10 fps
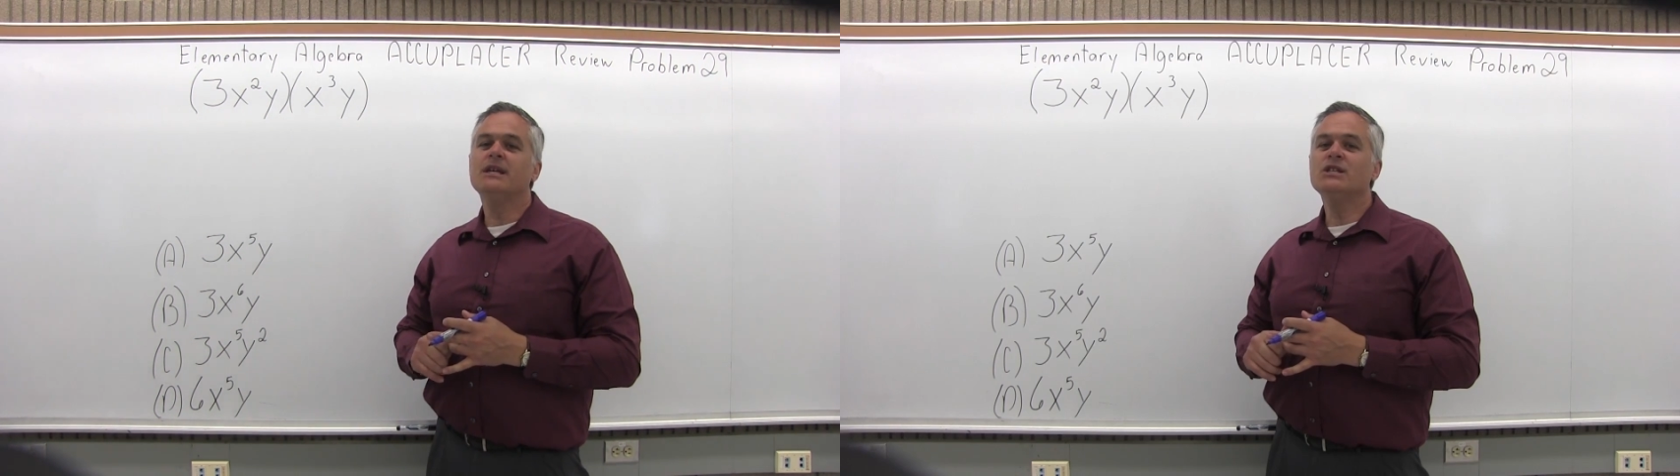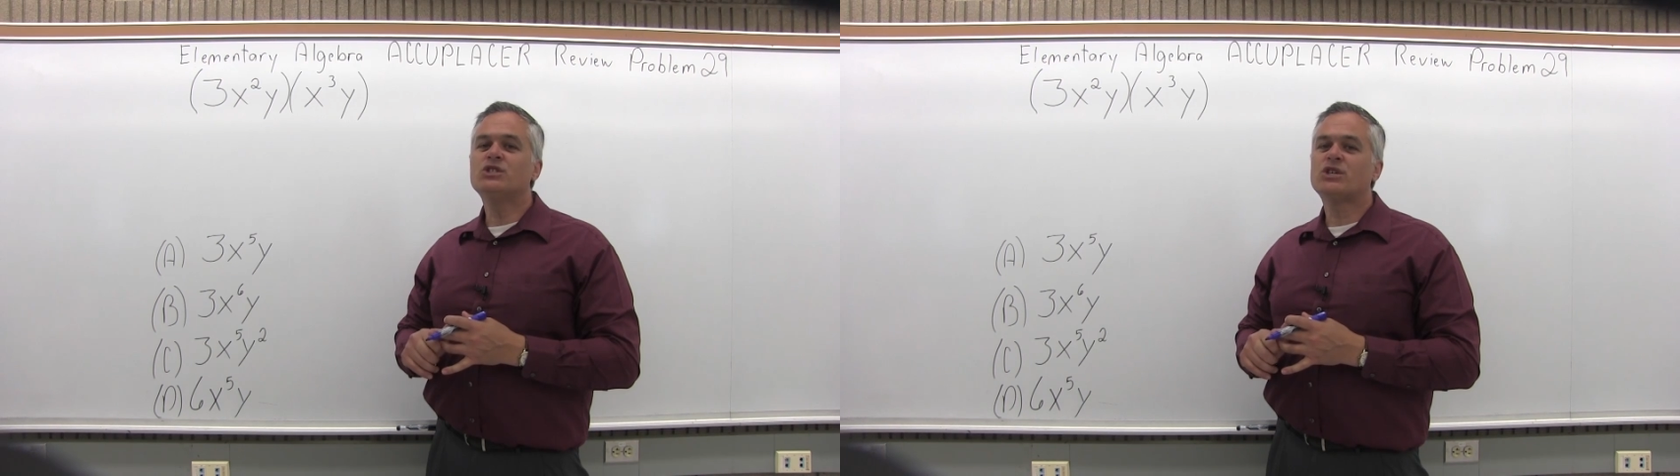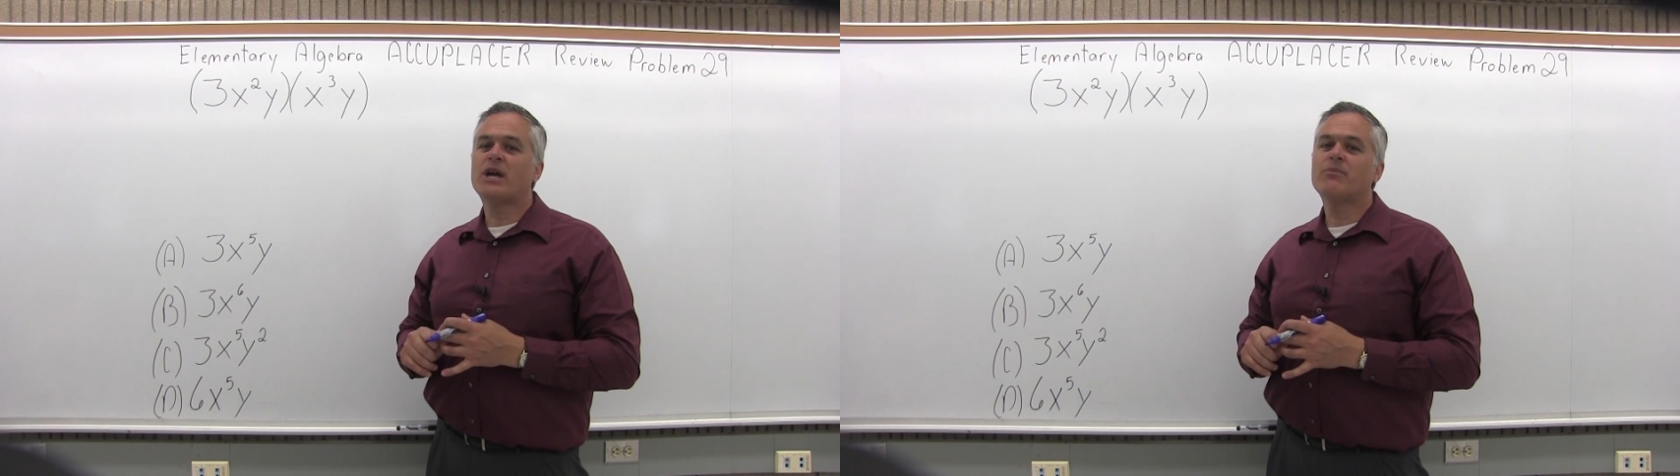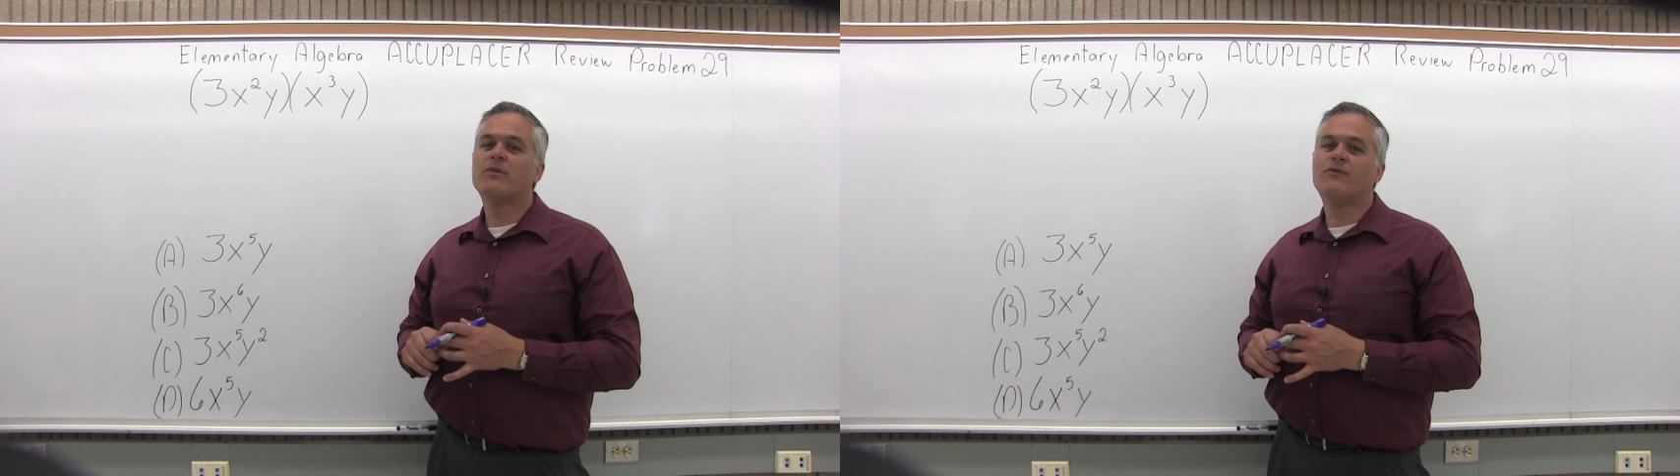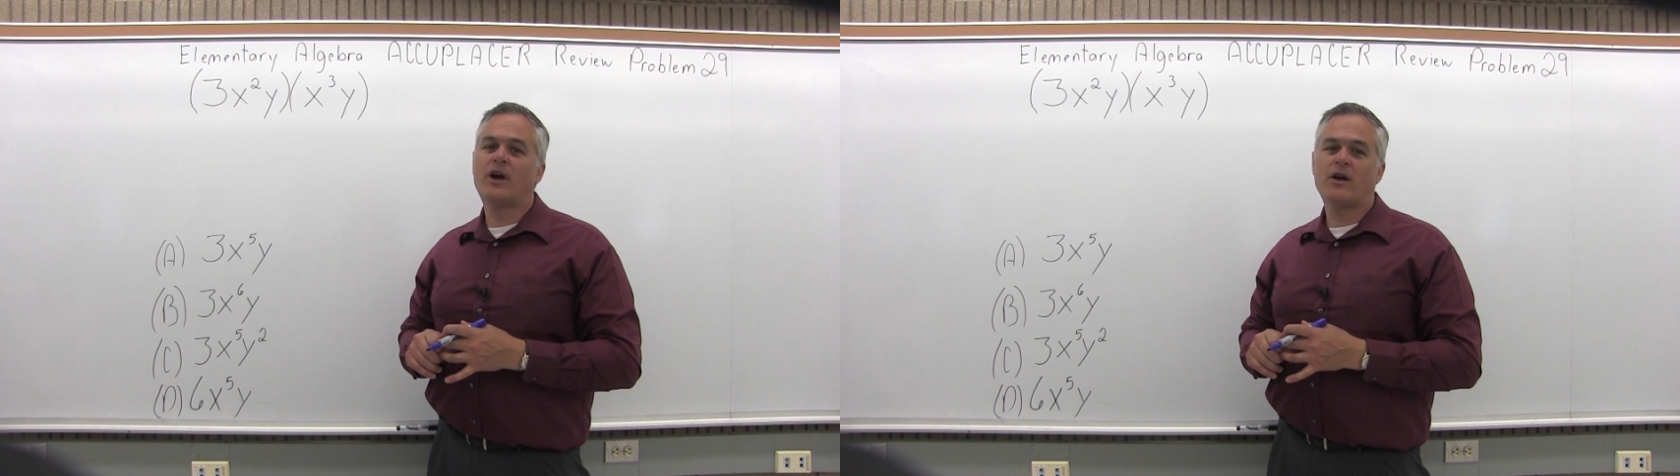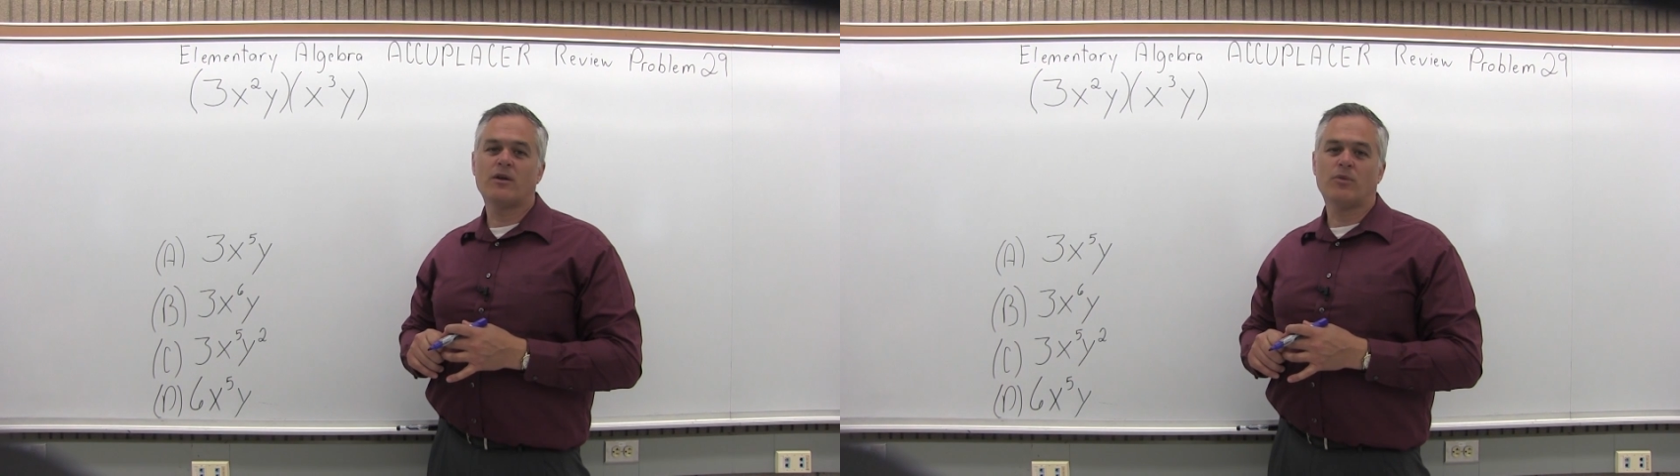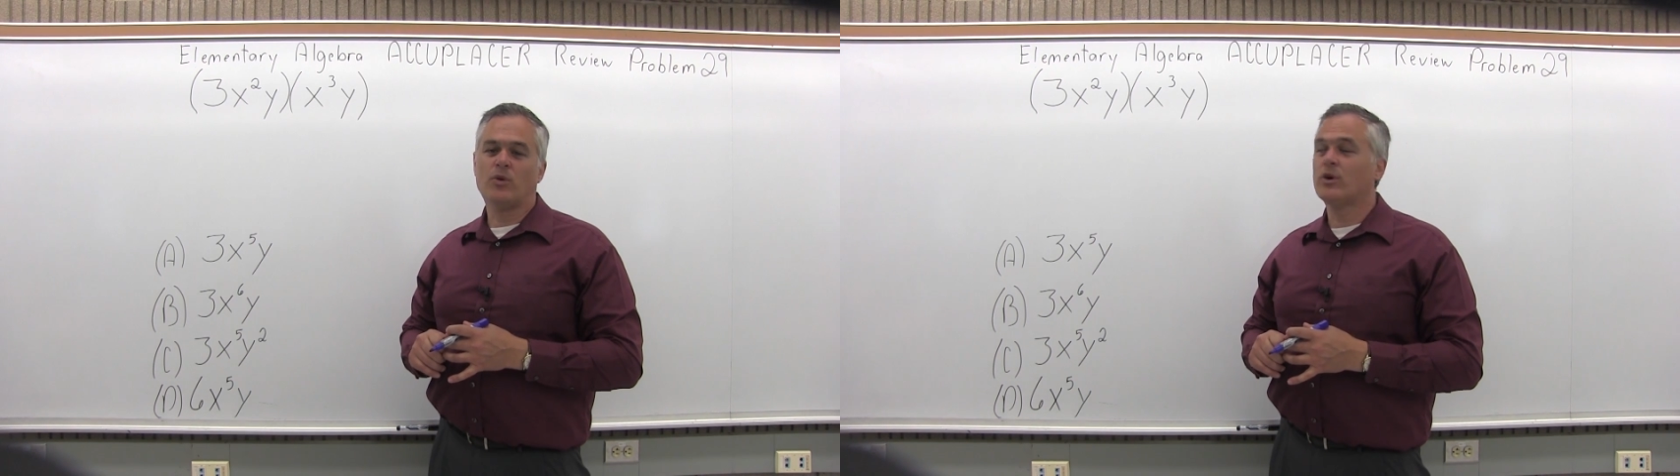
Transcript: each type of variable,